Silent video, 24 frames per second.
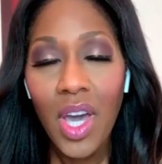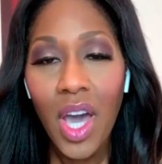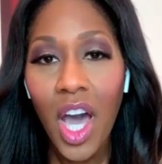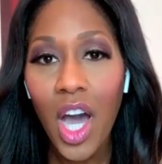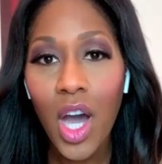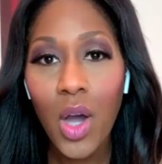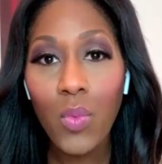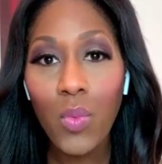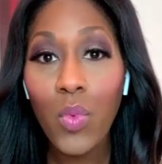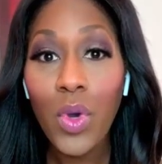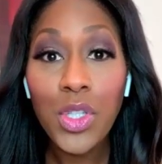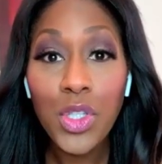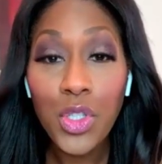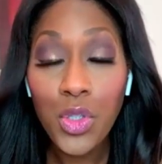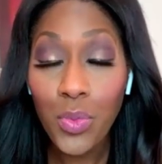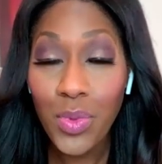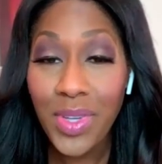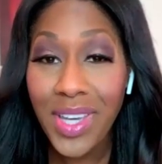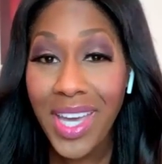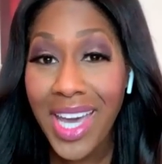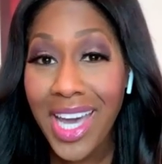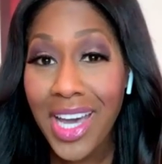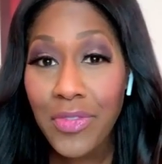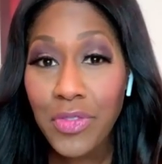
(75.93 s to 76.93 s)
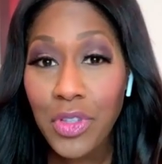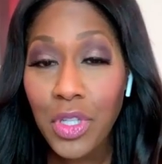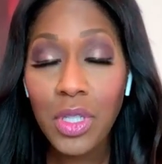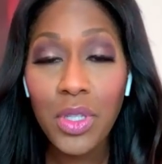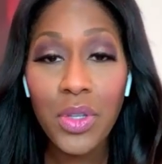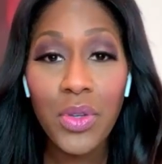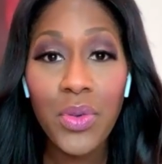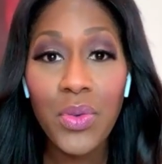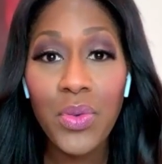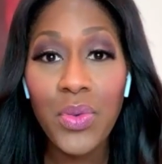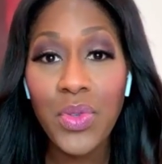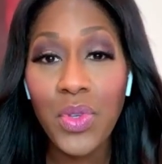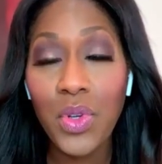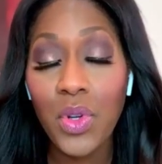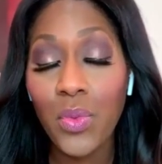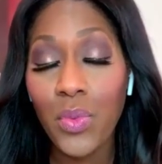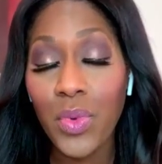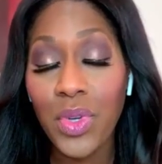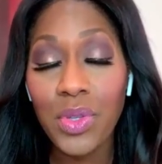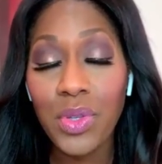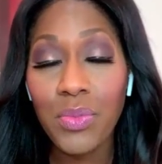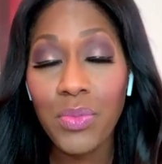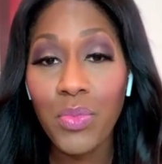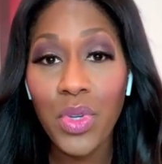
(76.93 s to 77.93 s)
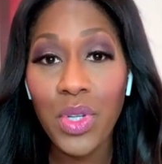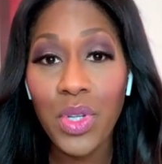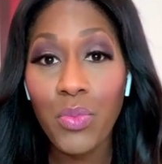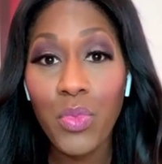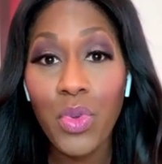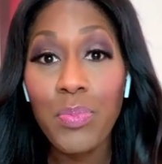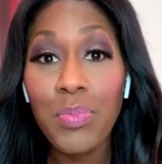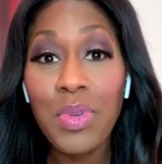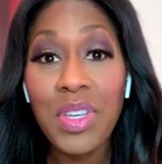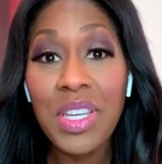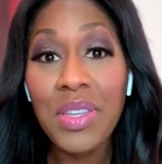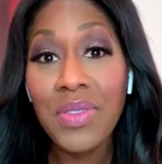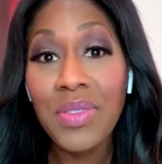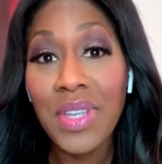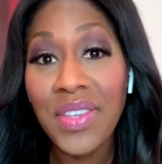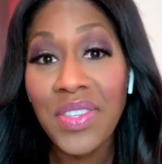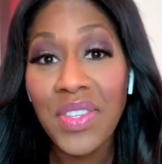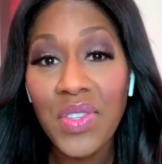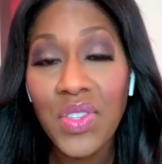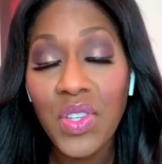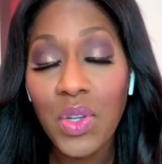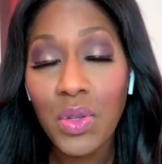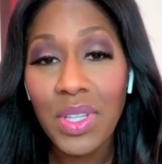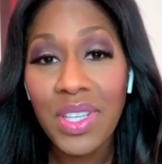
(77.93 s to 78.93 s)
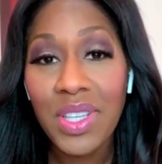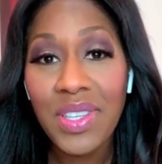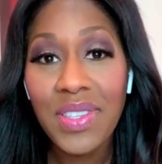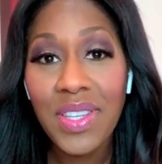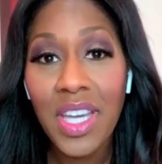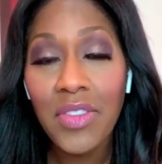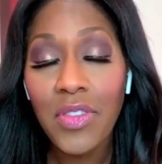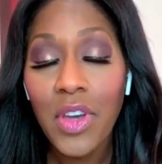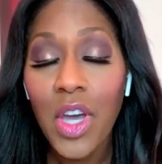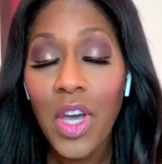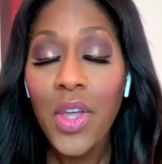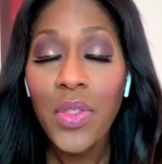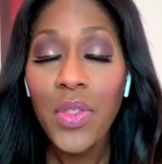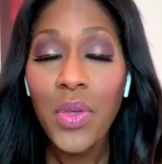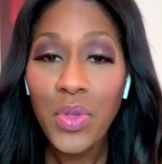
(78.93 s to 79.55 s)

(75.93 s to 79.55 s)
uh, what do we have to lose or would, would, would be necessarily safe,